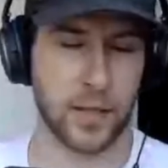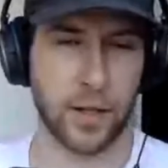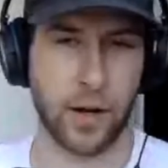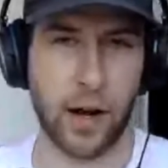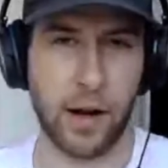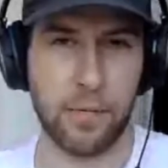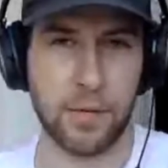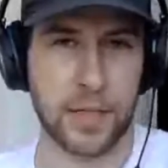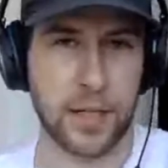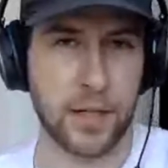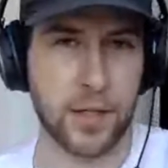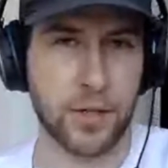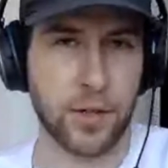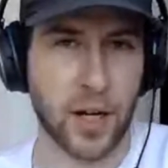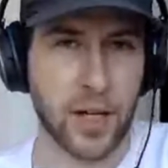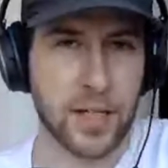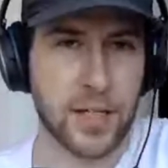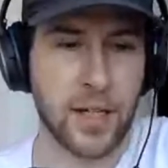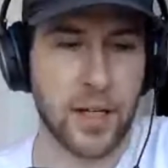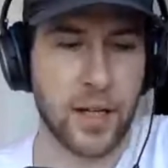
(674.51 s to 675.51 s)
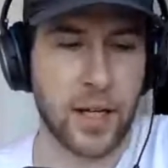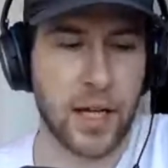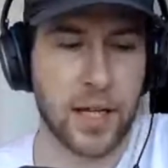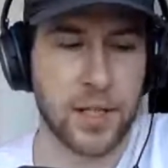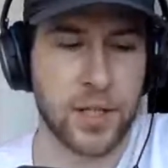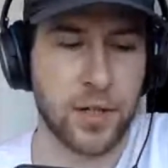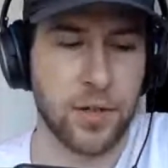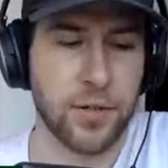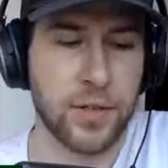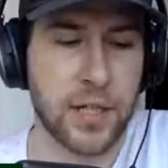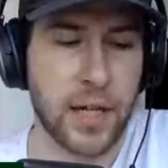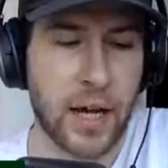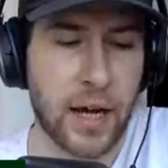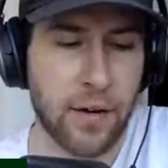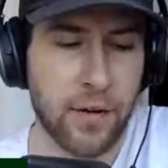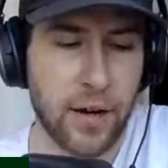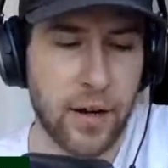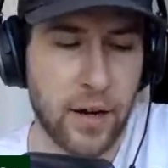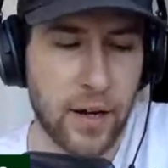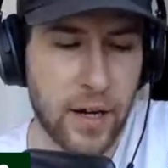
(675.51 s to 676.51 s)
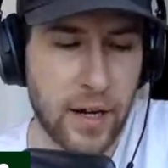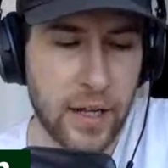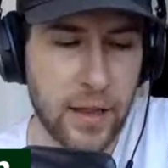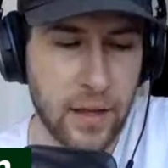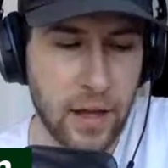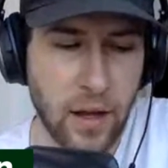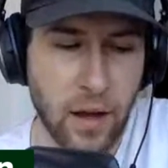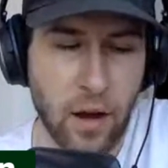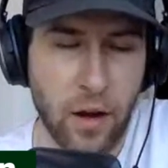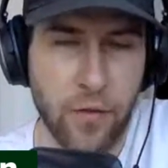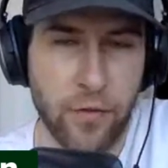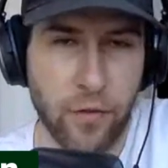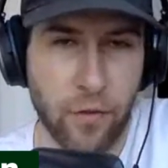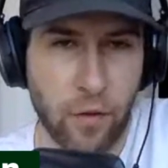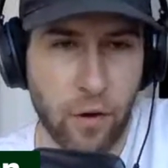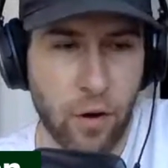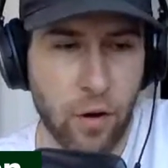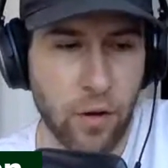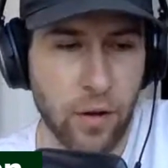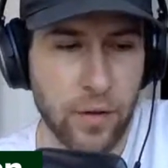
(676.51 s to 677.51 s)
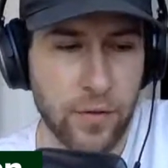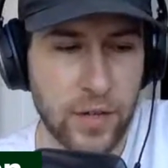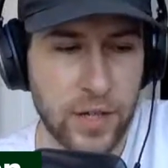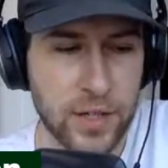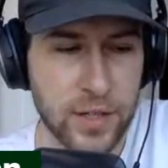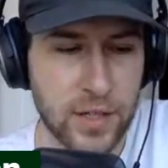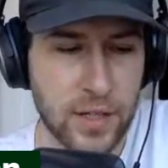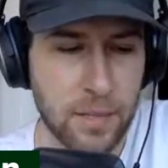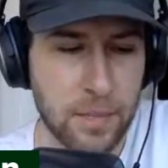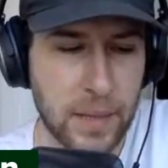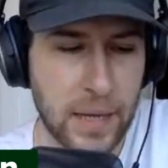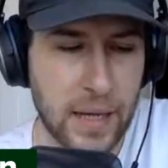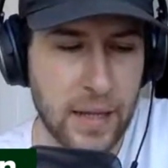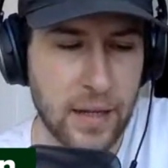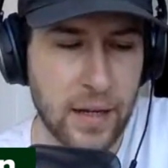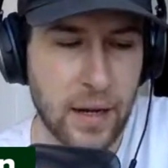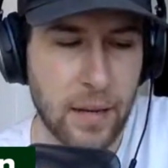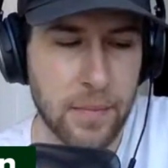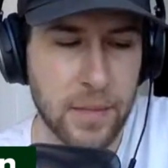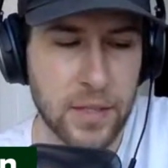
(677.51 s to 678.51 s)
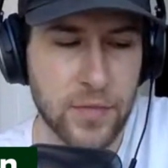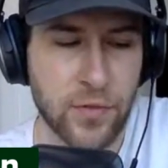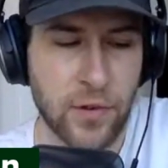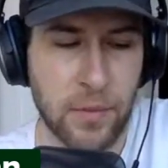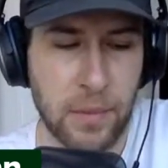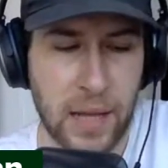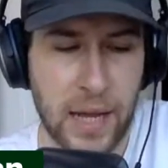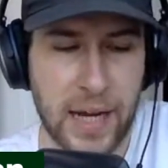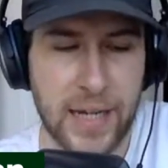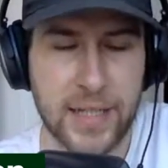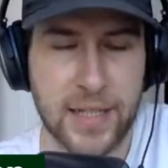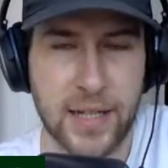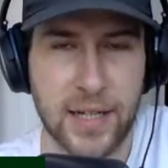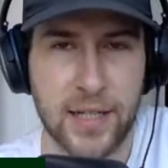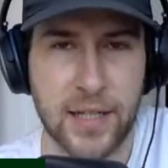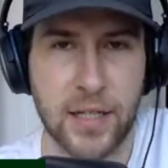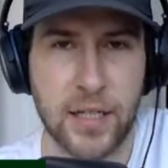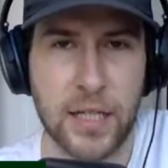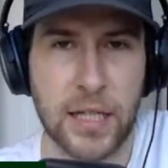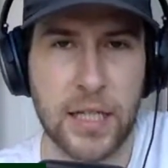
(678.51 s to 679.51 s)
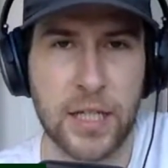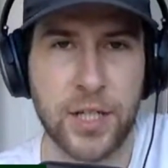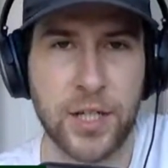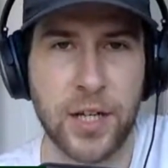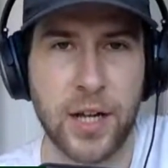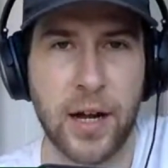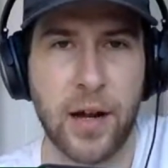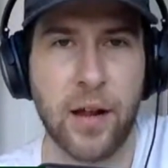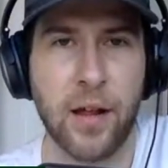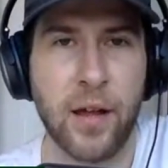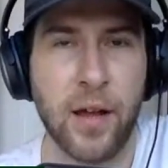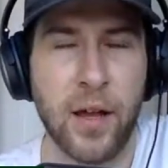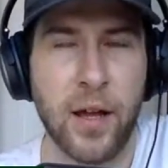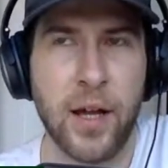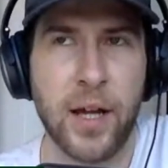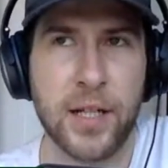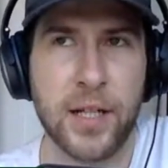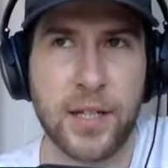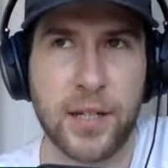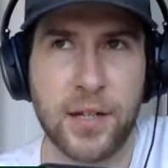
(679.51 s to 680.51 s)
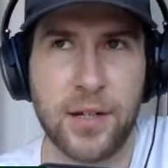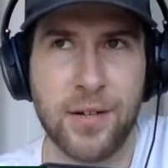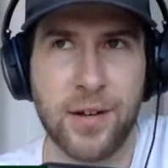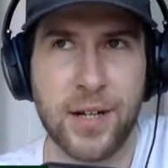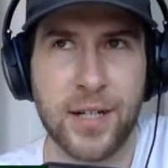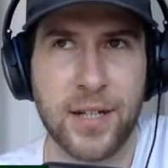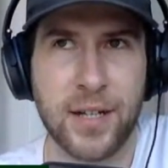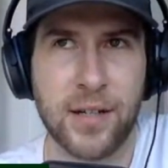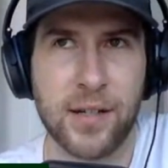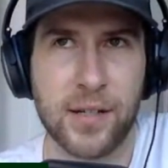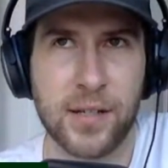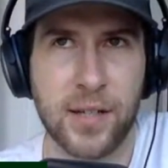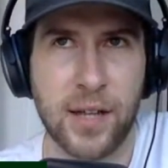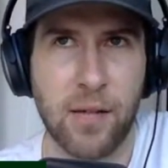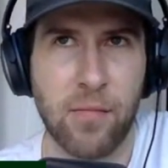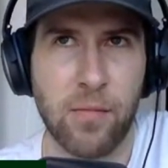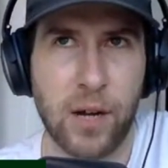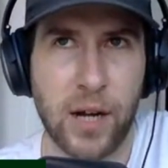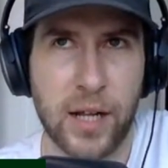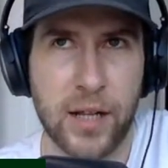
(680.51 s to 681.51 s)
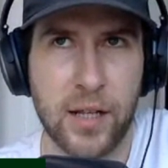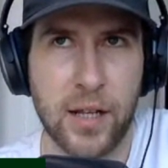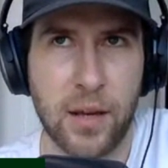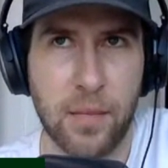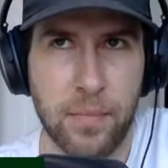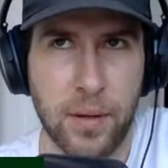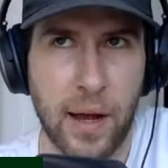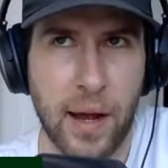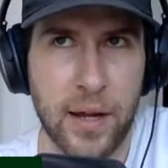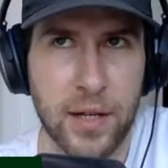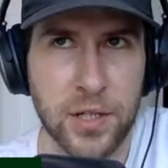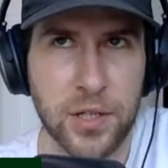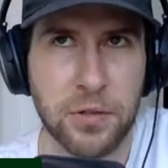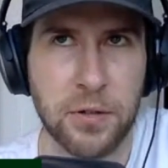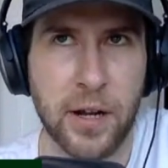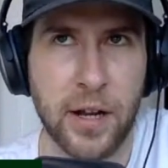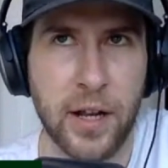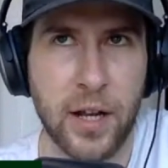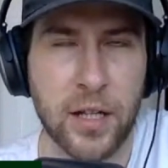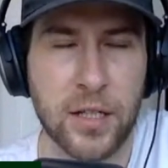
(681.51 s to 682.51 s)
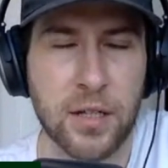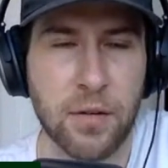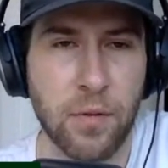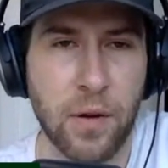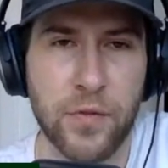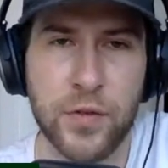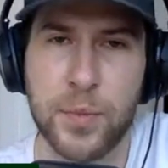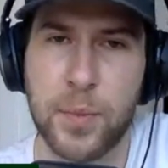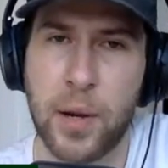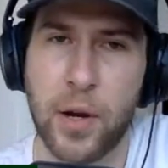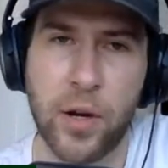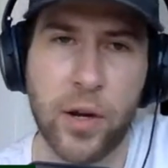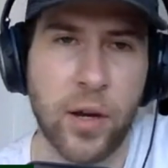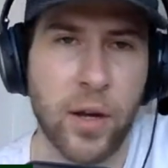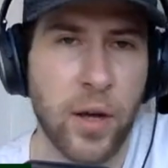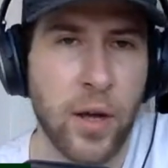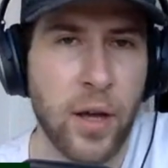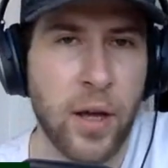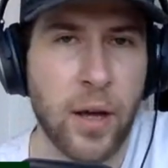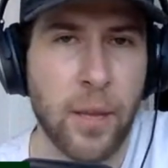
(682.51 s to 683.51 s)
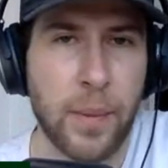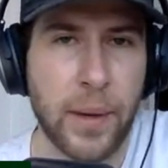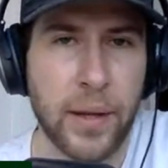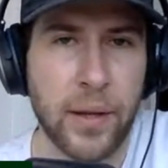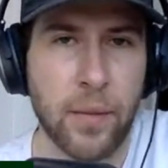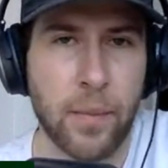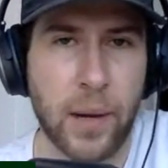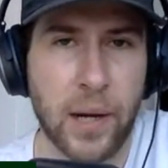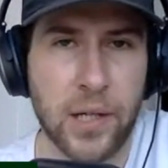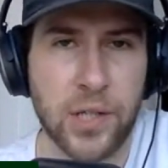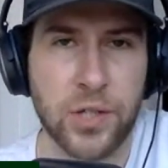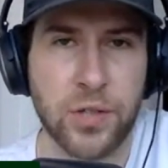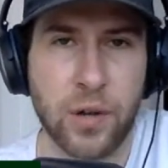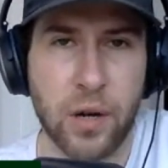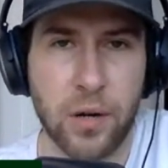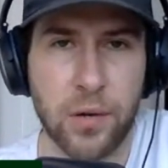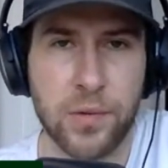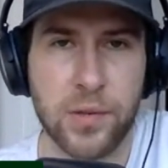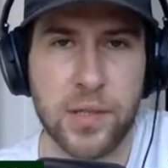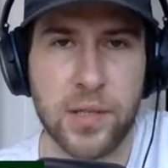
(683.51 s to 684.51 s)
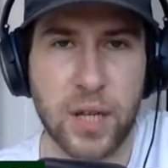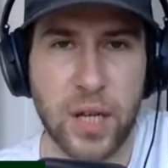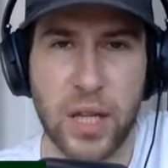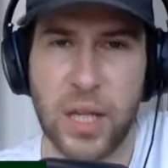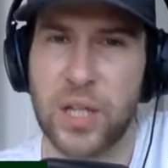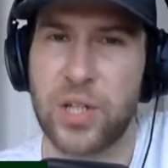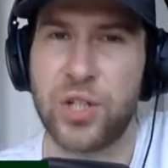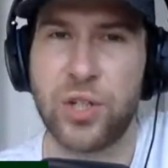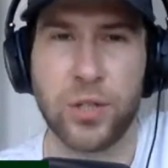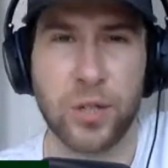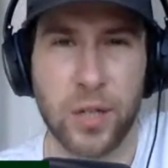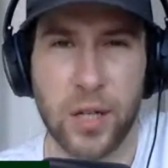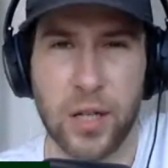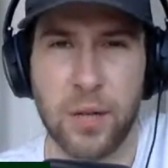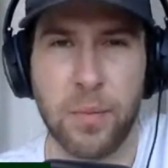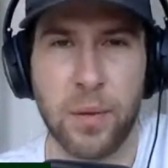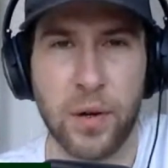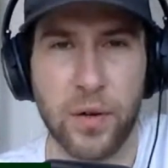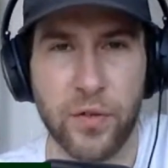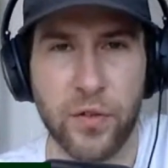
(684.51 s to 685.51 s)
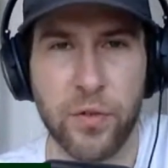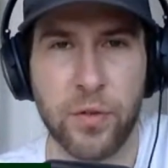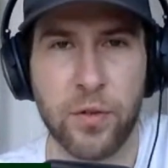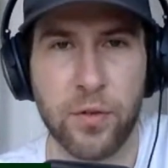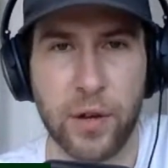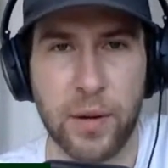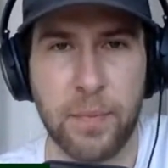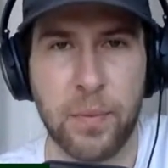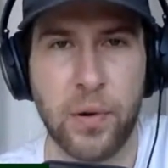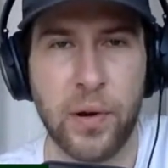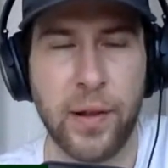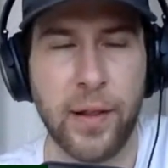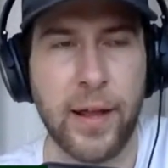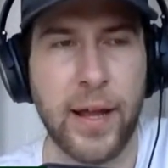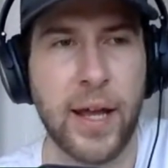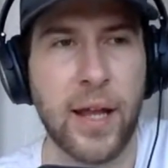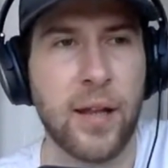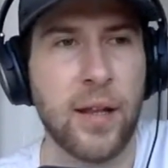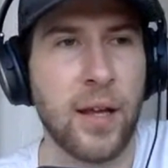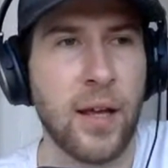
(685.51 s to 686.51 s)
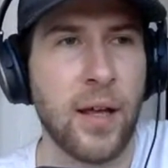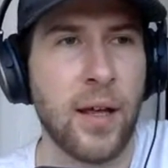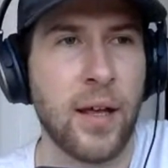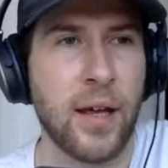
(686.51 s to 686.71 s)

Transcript: tonight was interesting against Utah. And, and I think overall, if you just compare the numbers from last season to this year, it's interesting to see where the NBA is trending. So we've spoke about the Bucks' struggles, certainly shooting the ball from three-point land.